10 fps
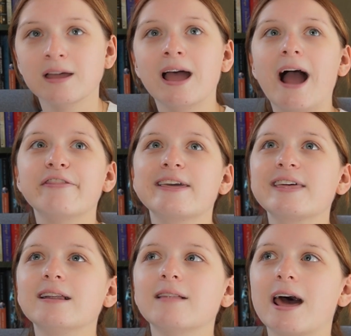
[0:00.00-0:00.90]
I think
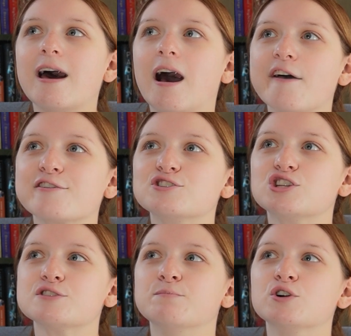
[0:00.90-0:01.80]
that a lot of authors
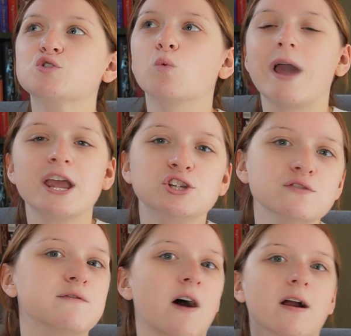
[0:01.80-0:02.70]
just push way
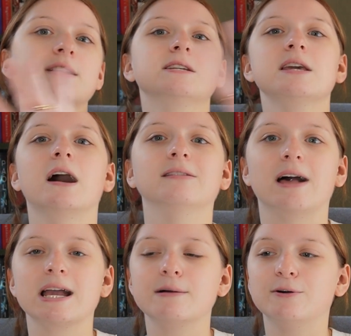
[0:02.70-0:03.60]
too far into the
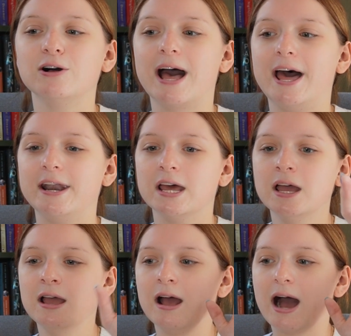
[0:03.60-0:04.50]
unlikable, and
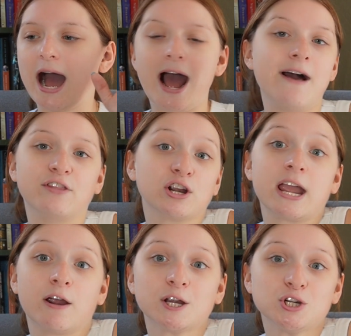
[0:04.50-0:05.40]
their
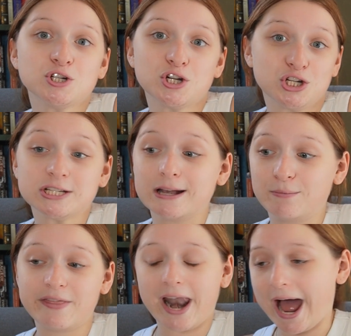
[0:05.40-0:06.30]
characters are just
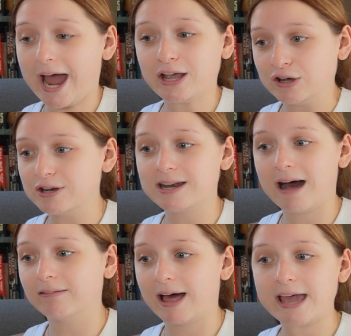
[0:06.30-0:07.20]
someone that I could
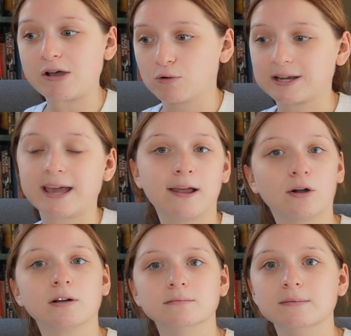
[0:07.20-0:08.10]
not like or
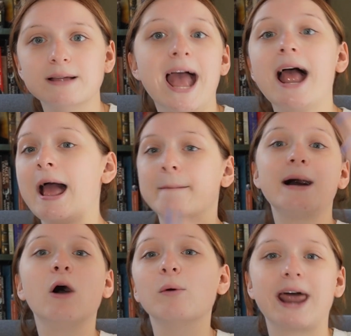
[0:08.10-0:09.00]
care
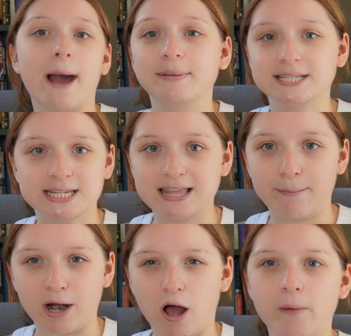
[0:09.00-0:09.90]
about what happens to
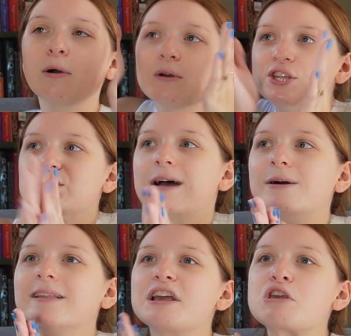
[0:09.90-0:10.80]
them at all. But with
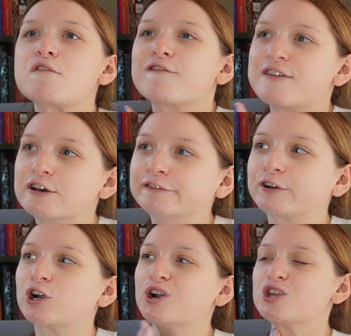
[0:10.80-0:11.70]
Gemma, like, you feel
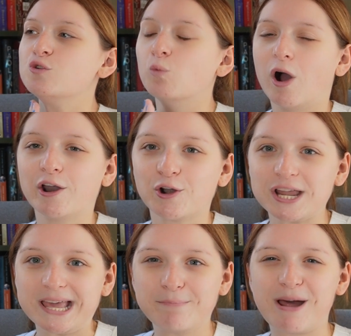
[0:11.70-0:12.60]
for her, you want her
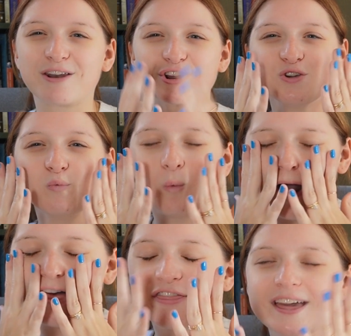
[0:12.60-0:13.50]
to get better, you
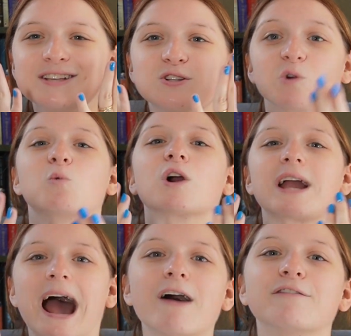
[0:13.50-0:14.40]
want things to
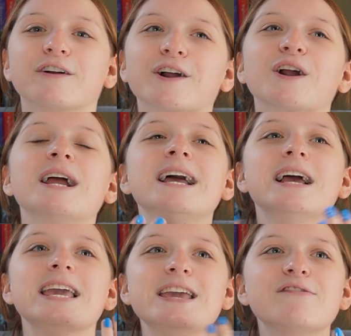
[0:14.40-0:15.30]
work out for her,
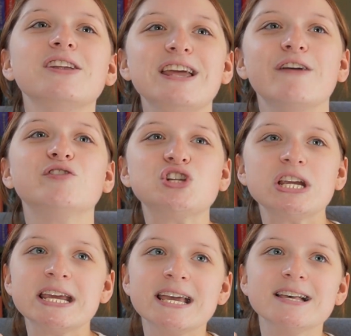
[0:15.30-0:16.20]
even if
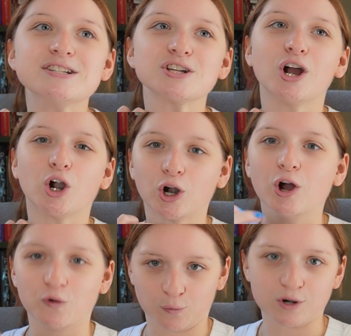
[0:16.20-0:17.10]
she is her
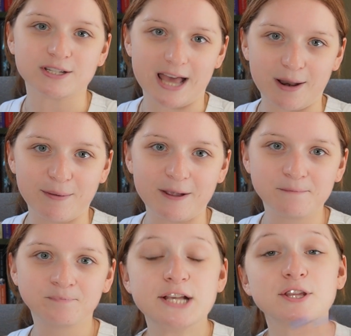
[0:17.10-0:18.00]
own worst enemy.
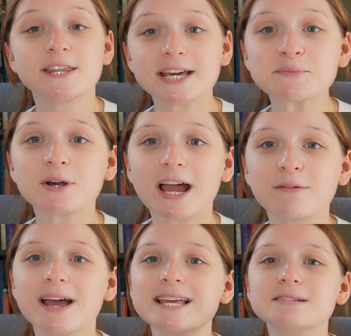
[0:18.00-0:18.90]
So the next book
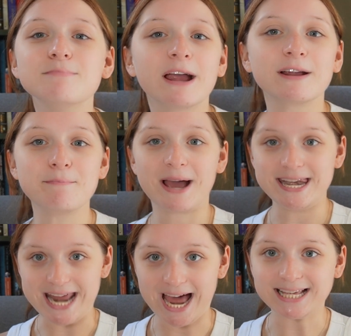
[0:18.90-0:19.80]
I read is Married by
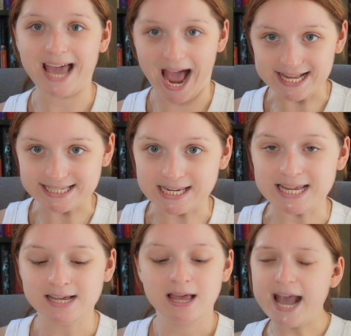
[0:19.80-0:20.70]
Nat
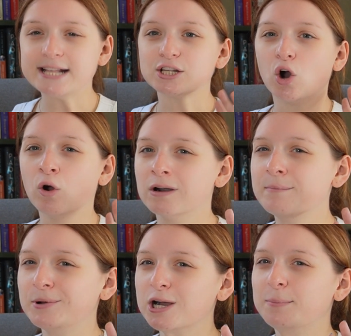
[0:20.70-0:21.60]
Cassidy. It's a
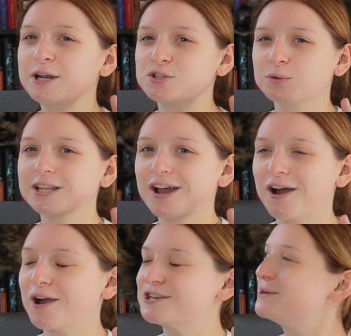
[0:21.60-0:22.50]
horror book, but it's really
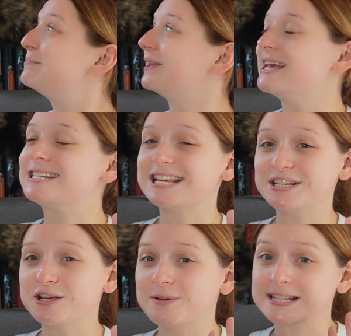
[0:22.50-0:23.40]
hard to place
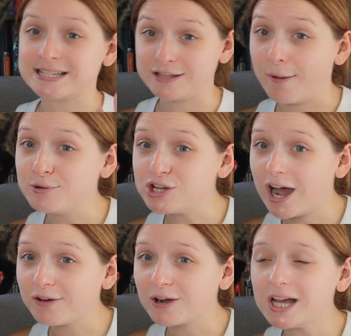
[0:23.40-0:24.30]
into its
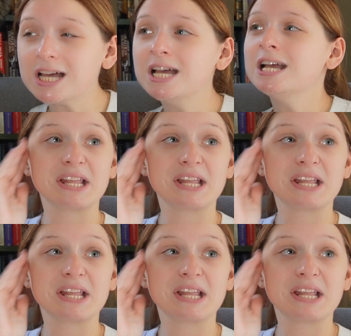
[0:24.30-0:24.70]
subgenre.